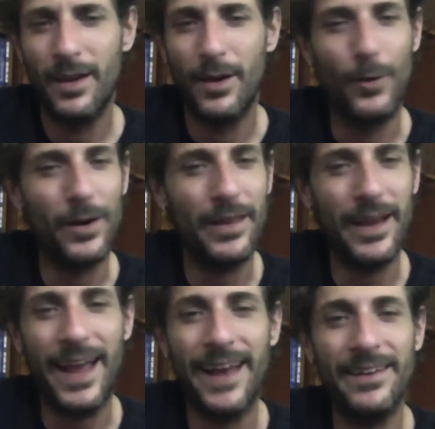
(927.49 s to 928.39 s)
where the
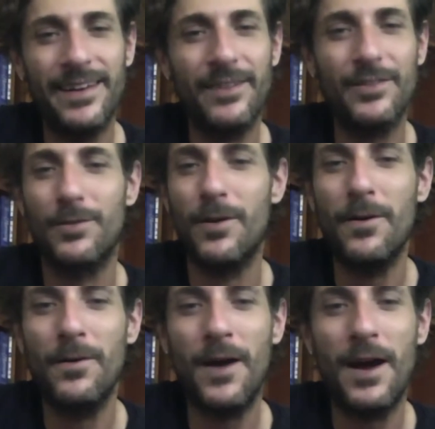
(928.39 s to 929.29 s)
handouts
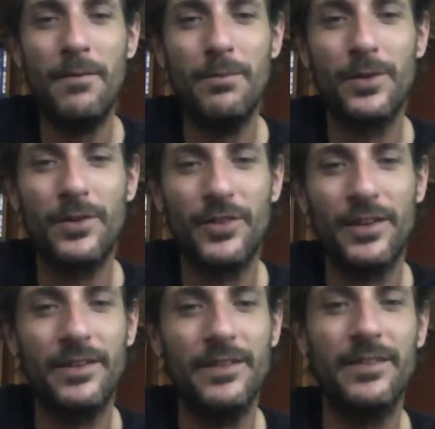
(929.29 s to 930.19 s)
grow on
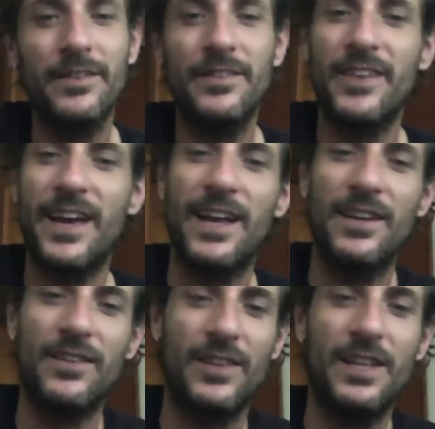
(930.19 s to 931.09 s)
bushes and you
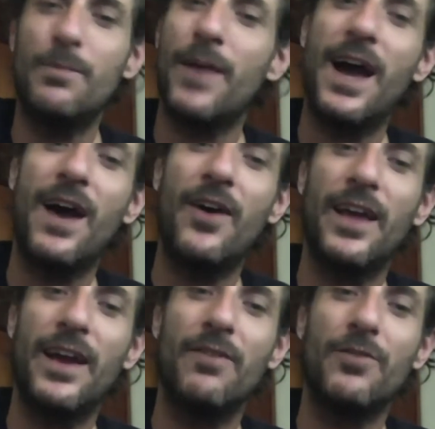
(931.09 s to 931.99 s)
sleep out
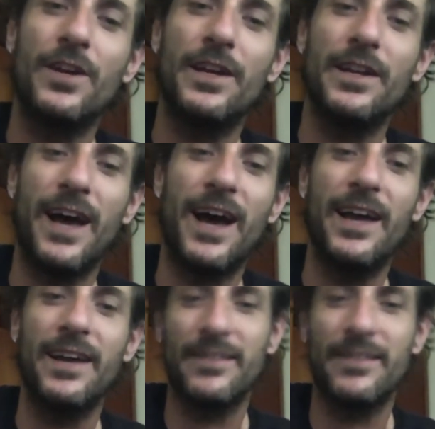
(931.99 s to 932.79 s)
every night.